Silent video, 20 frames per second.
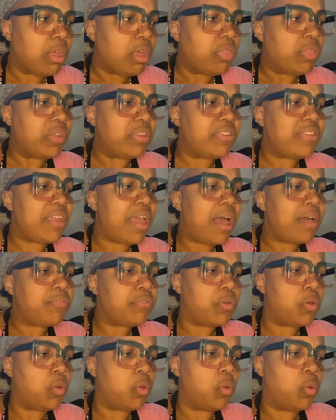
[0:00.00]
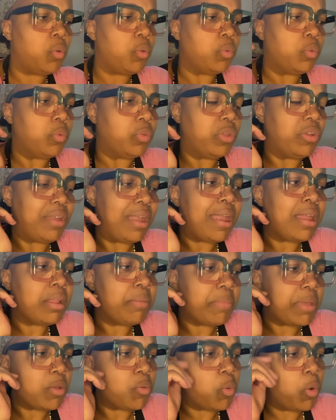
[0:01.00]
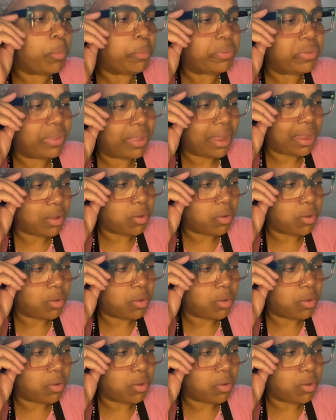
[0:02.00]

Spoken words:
The devil, the enemy, will play